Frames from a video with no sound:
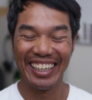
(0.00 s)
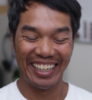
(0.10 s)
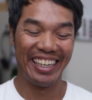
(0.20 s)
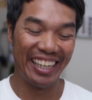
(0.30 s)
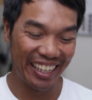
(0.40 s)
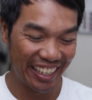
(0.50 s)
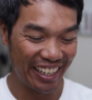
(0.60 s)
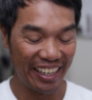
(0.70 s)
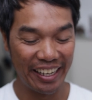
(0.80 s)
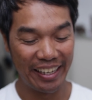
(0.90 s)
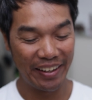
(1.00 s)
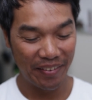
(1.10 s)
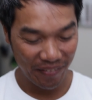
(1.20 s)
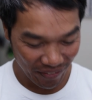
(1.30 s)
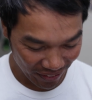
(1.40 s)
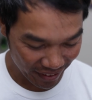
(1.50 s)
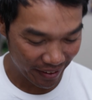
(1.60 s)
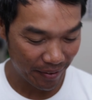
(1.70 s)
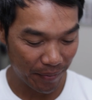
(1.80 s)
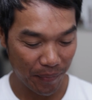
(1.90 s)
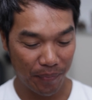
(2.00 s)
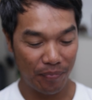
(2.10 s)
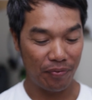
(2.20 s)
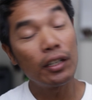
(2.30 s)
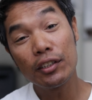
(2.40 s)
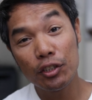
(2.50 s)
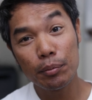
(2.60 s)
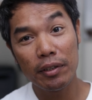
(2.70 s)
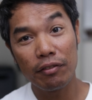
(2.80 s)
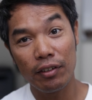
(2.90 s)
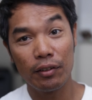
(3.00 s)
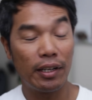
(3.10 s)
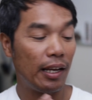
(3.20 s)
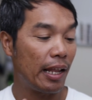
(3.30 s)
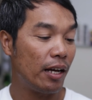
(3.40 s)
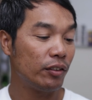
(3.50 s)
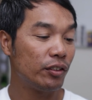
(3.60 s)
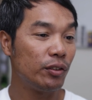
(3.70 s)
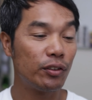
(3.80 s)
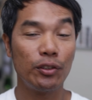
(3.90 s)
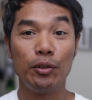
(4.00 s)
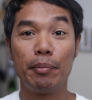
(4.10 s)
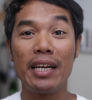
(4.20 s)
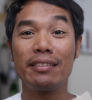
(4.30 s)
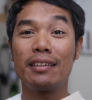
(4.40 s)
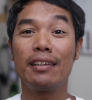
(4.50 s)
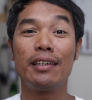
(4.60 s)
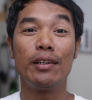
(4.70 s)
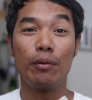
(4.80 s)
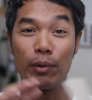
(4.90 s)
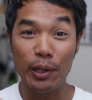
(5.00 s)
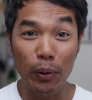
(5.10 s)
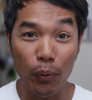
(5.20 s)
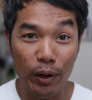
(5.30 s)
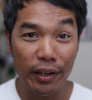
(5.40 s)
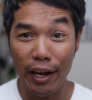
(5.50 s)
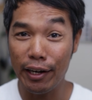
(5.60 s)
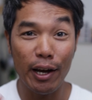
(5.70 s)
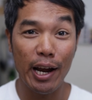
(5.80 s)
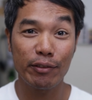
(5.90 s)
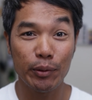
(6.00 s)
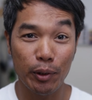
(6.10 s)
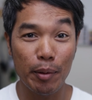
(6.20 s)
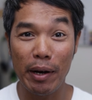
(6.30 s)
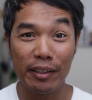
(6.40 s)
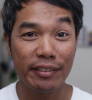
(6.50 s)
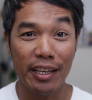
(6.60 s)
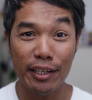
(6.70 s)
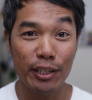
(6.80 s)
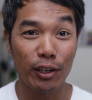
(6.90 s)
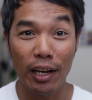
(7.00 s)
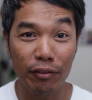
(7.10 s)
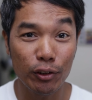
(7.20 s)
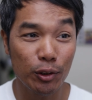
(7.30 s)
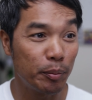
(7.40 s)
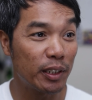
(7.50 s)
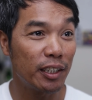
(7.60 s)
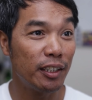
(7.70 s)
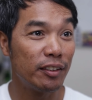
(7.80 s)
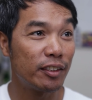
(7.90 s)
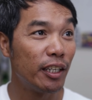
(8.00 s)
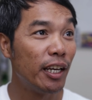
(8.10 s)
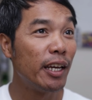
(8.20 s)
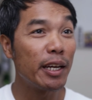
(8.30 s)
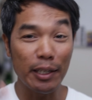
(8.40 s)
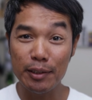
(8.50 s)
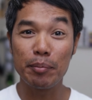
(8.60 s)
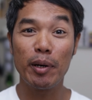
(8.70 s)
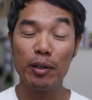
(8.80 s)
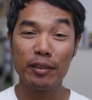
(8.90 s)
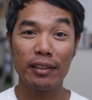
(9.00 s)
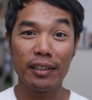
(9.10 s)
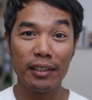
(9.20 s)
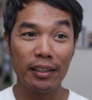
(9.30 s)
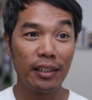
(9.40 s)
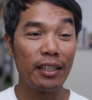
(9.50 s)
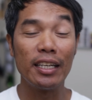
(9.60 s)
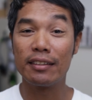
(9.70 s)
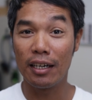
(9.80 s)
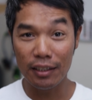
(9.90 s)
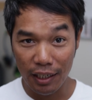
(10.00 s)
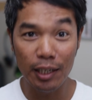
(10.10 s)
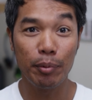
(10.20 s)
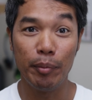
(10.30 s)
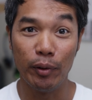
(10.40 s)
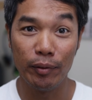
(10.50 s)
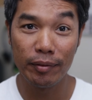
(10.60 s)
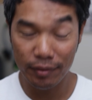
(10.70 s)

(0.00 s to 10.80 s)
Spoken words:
So let's talk about 32-bit float. 32-bit float allows you to basically record and not have to worry about setting your levels because it supposedly is unclippable.